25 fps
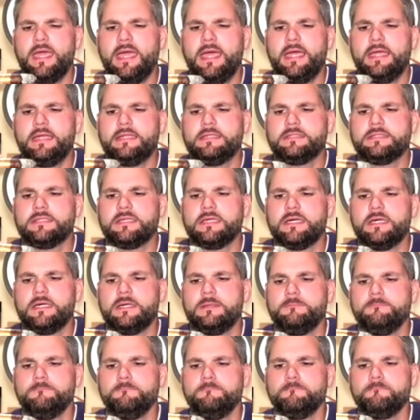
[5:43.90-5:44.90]
And
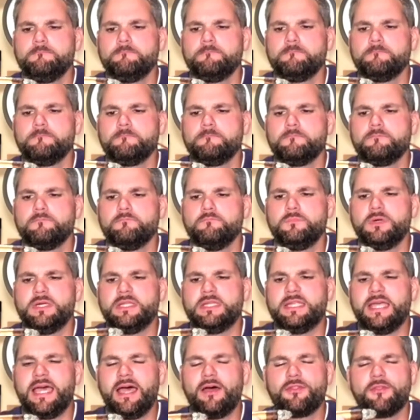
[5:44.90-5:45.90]

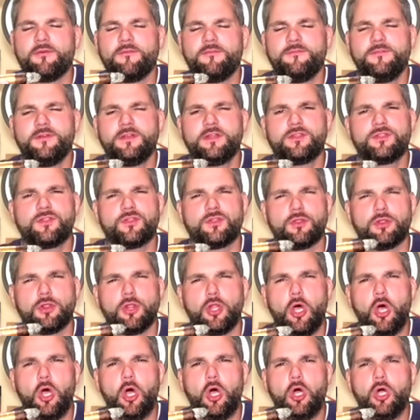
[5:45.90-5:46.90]
but now the finish is
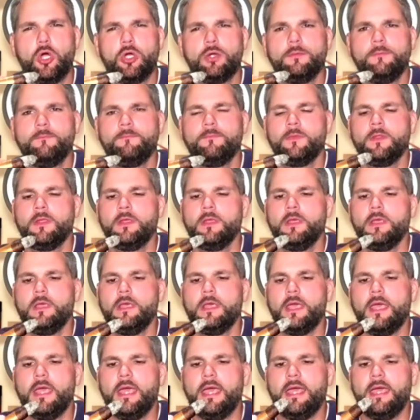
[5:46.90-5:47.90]
long
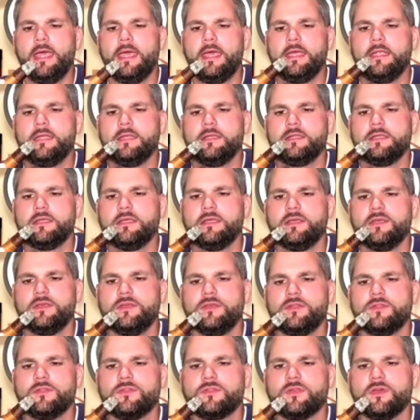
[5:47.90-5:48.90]
and
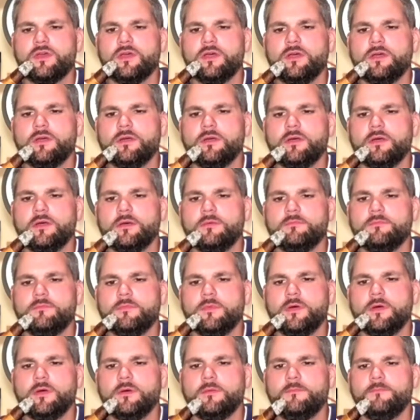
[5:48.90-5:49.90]
is a
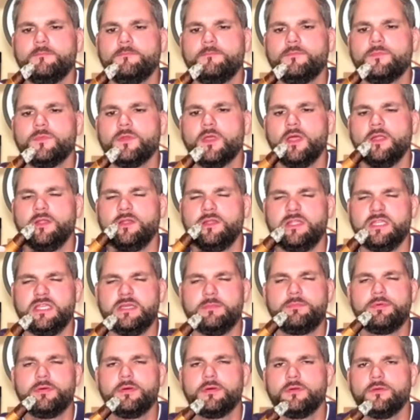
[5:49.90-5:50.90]

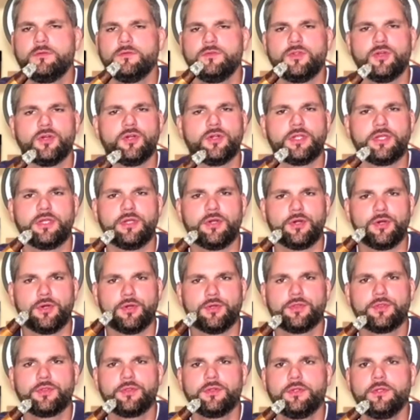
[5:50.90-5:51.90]
deep, dirty
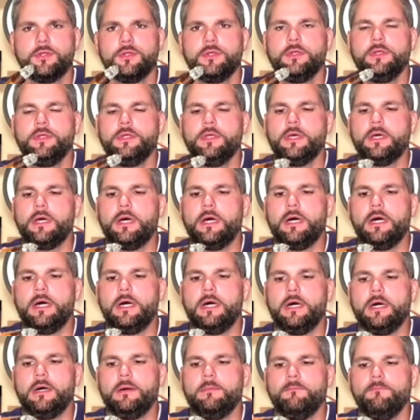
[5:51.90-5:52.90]
earth
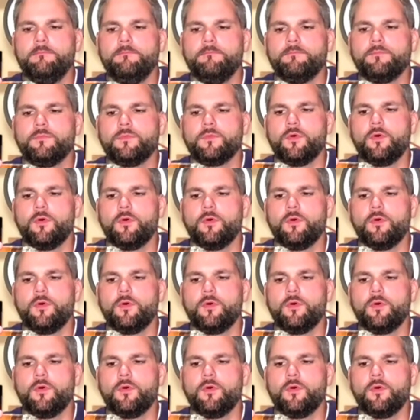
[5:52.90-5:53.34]
on